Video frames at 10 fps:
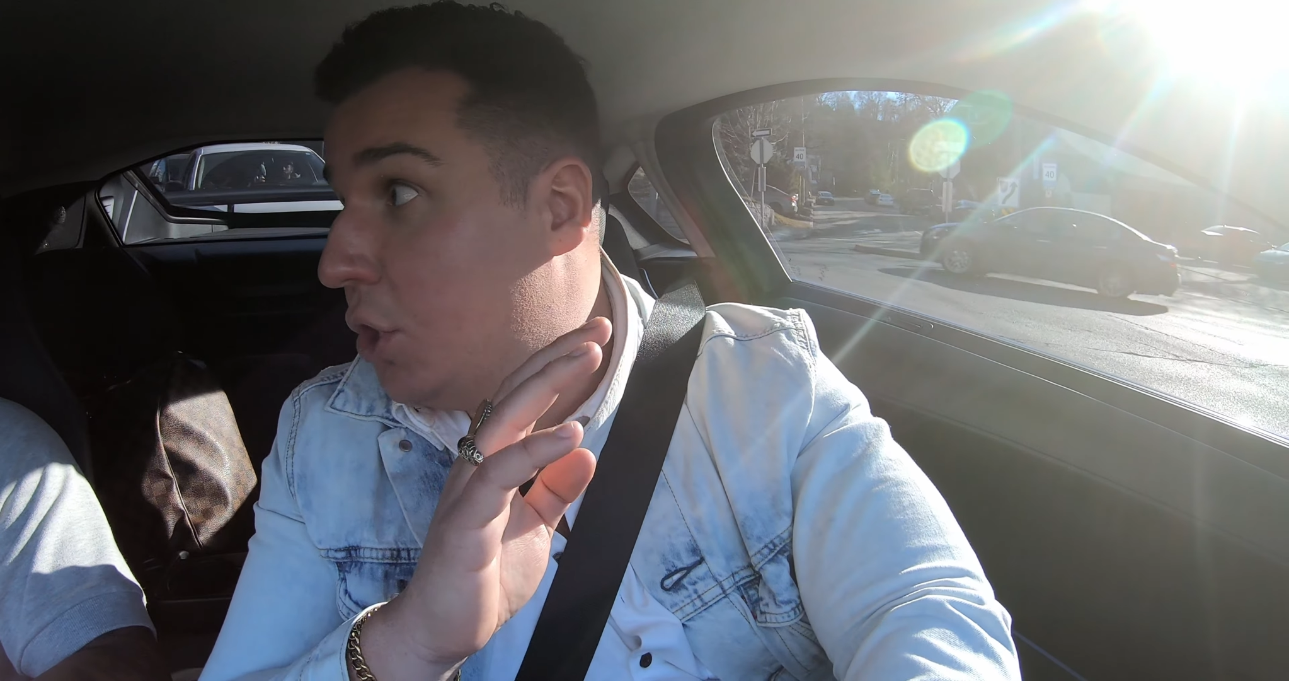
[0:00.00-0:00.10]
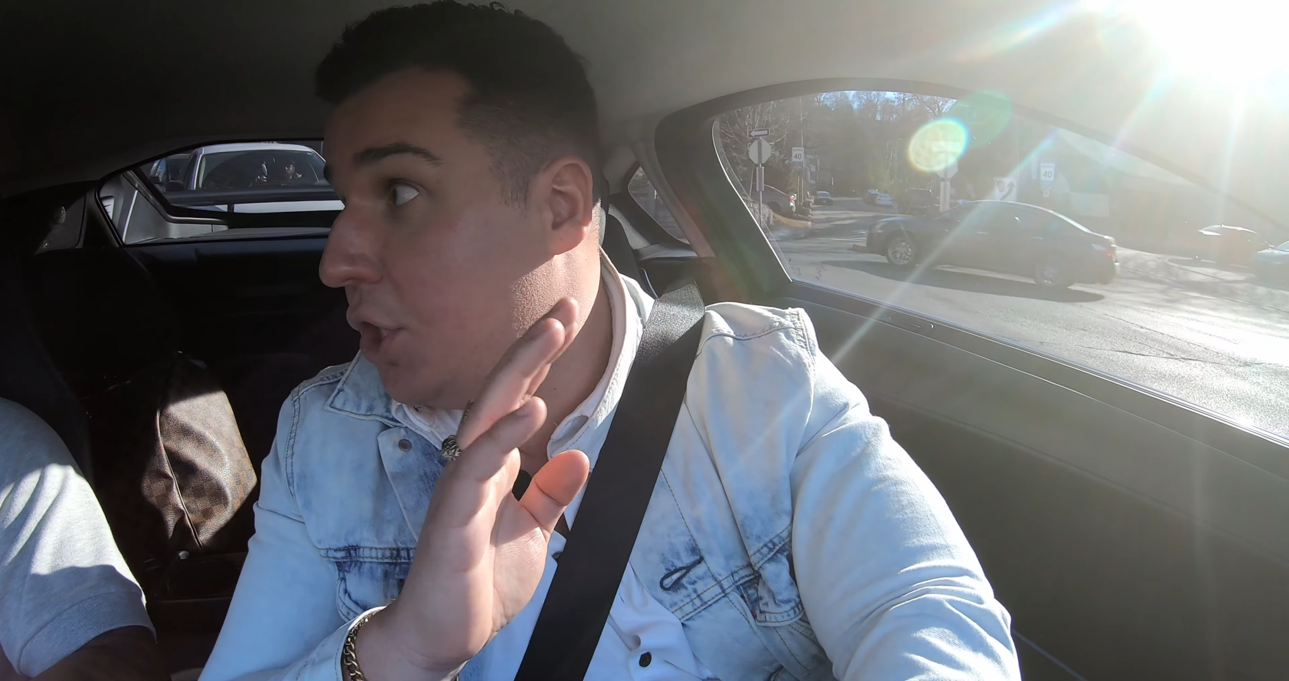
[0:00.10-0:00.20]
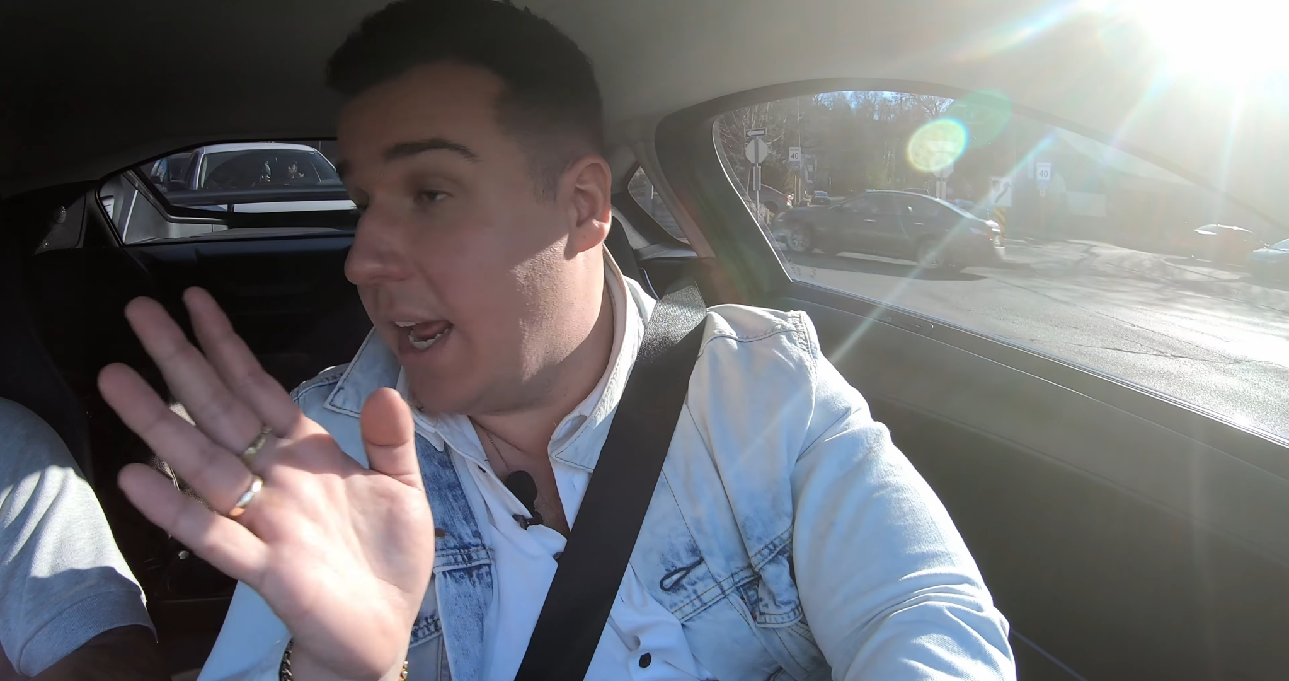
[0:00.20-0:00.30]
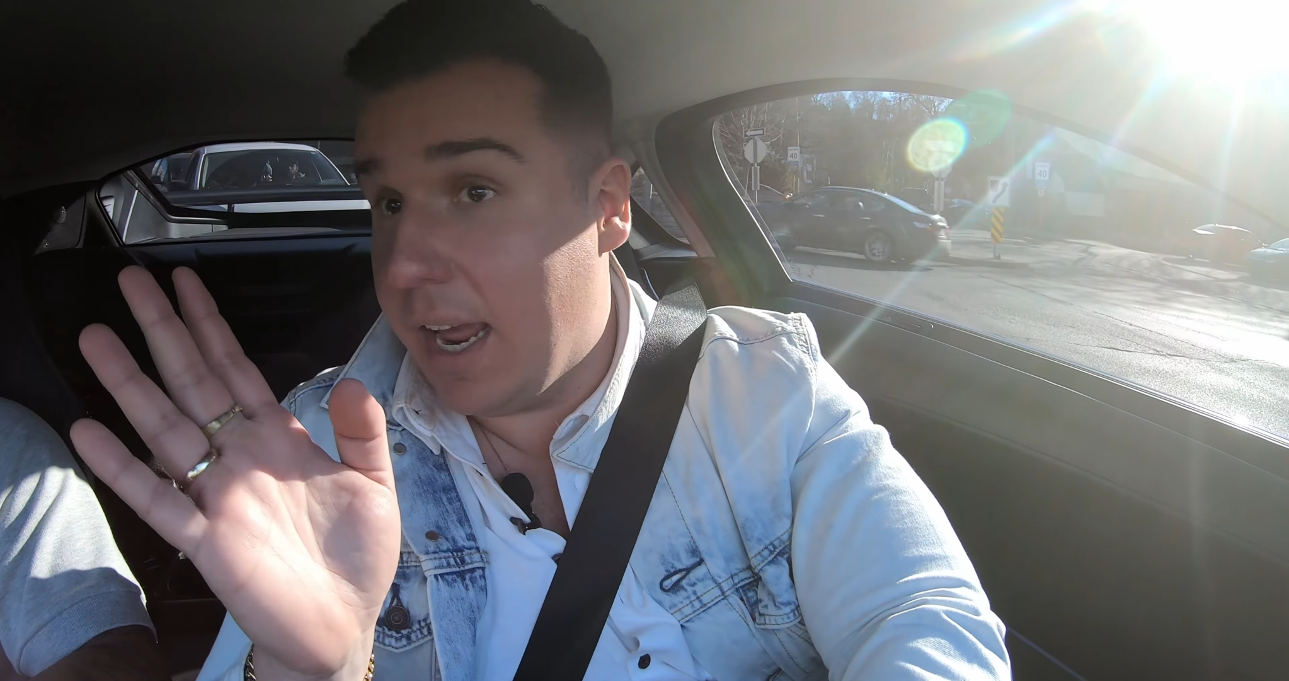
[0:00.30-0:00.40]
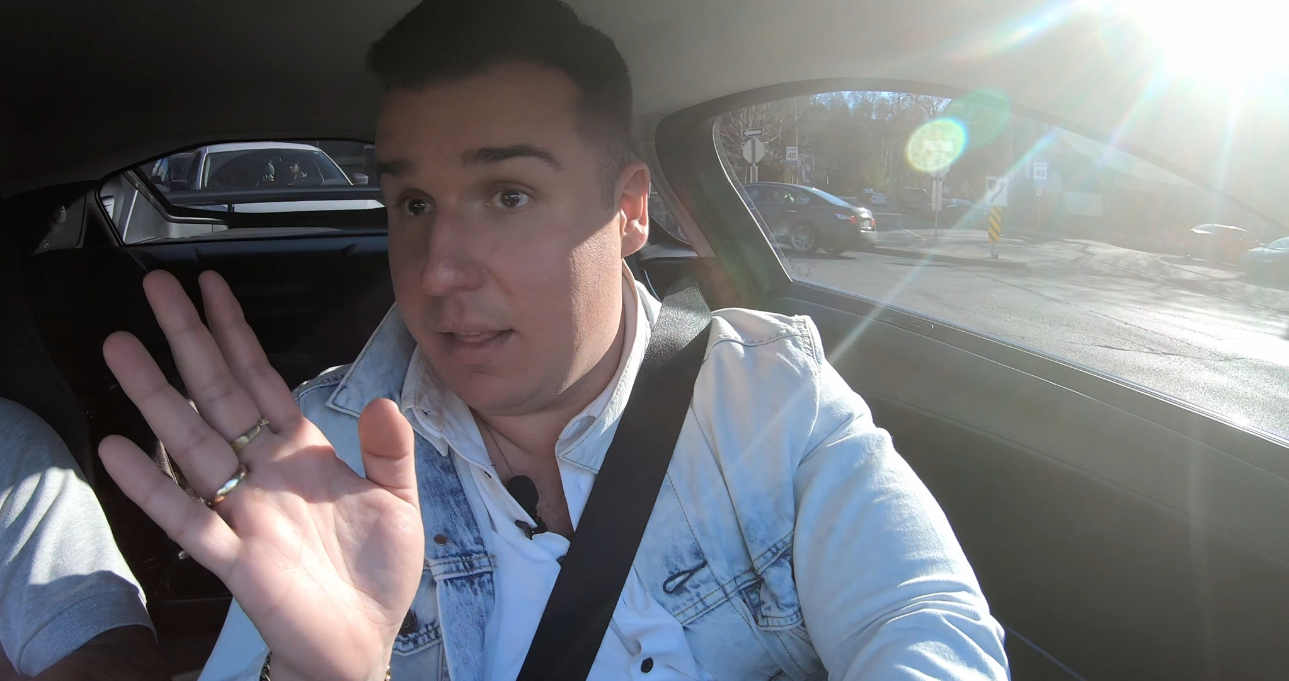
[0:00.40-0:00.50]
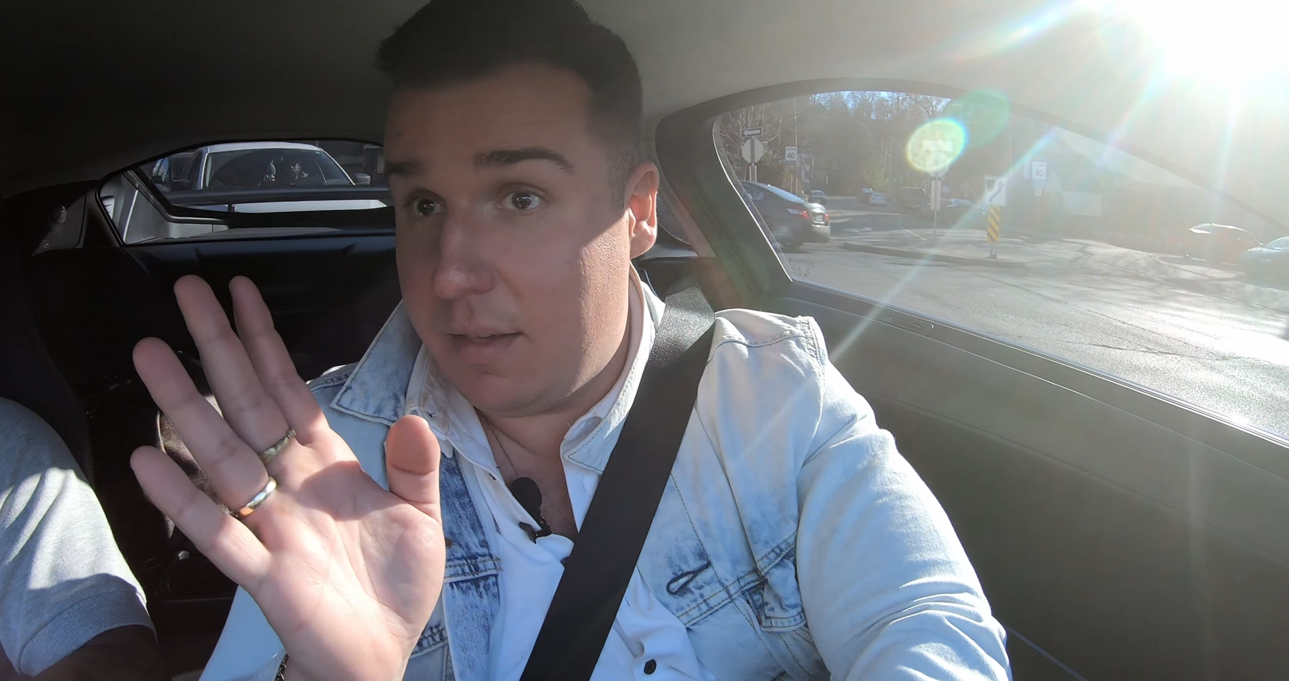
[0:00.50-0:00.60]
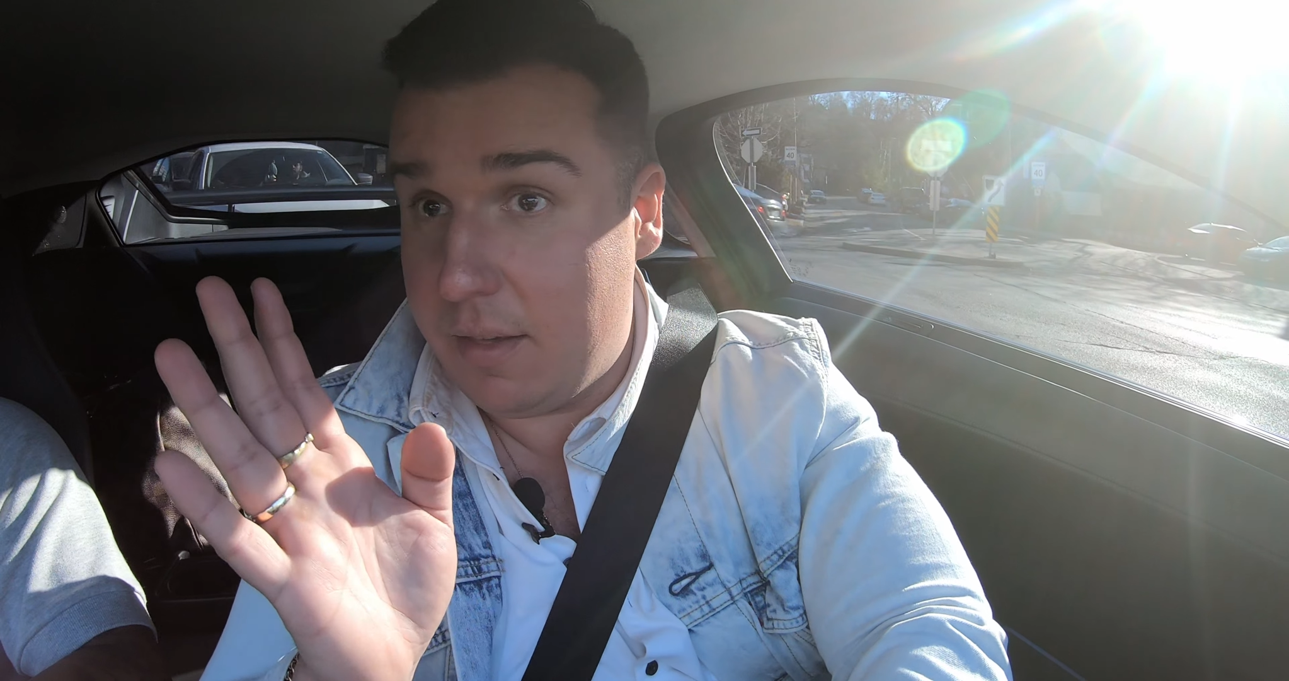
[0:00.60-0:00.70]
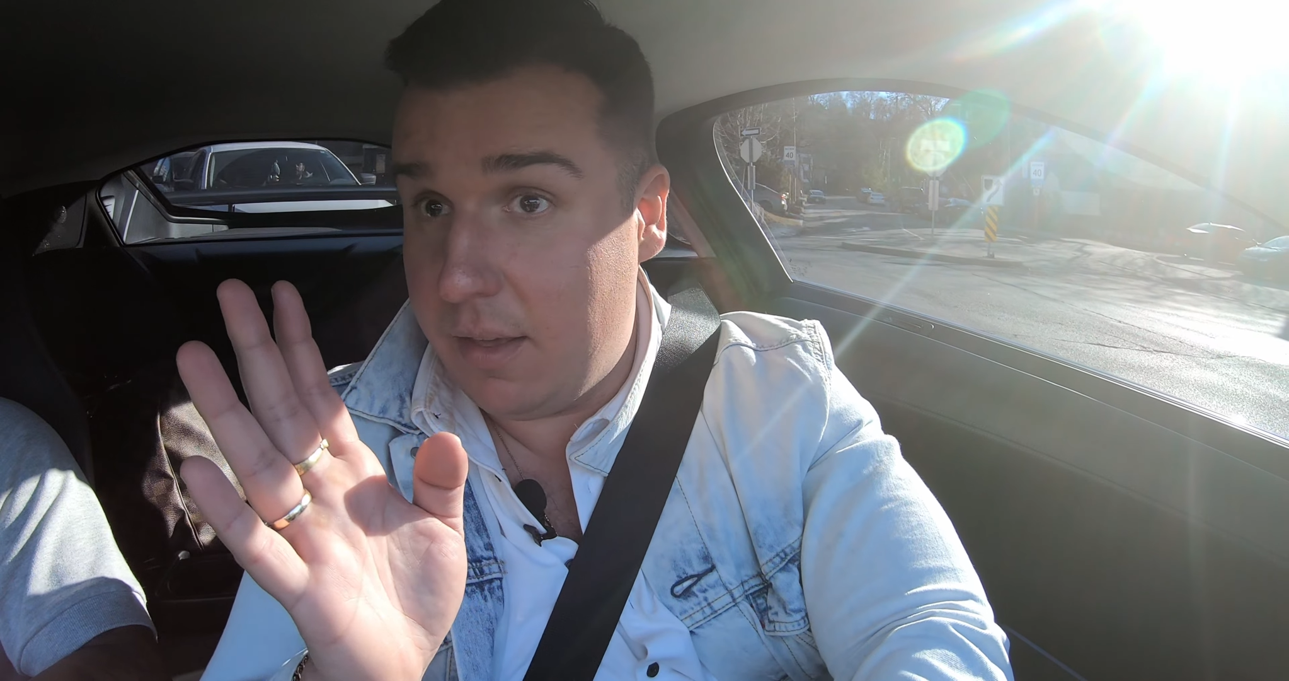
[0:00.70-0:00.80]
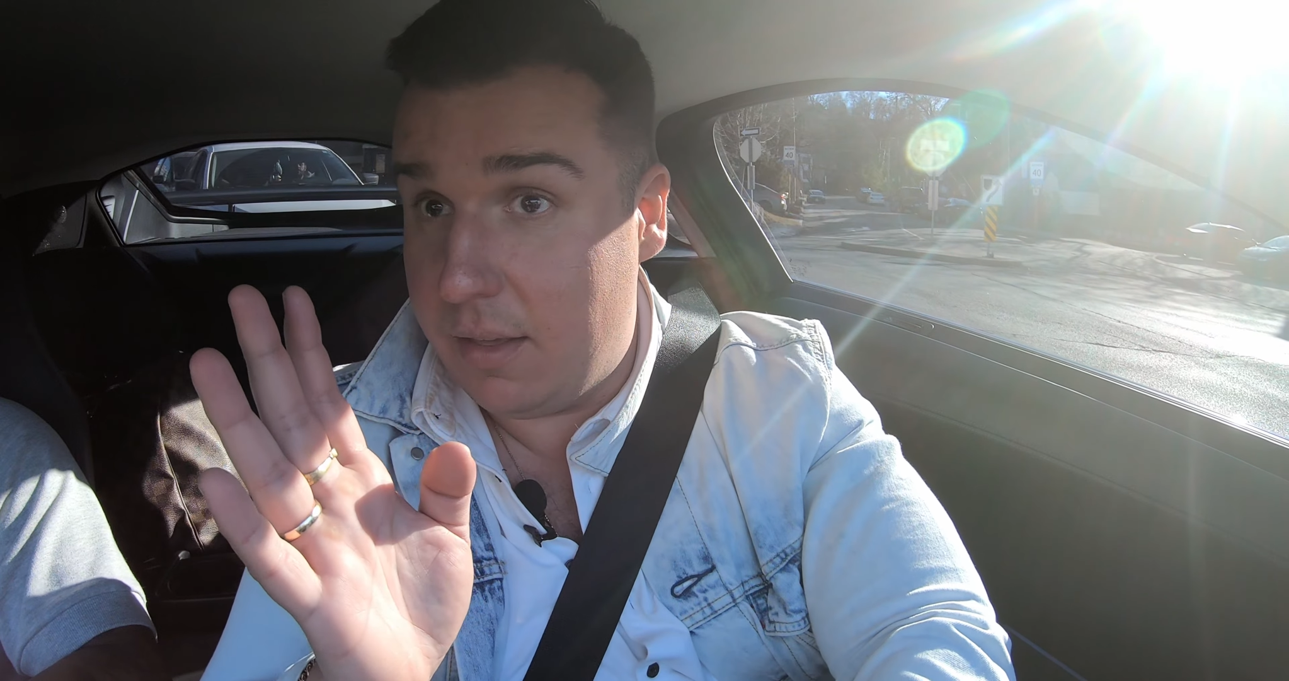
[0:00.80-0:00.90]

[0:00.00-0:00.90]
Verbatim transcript: chance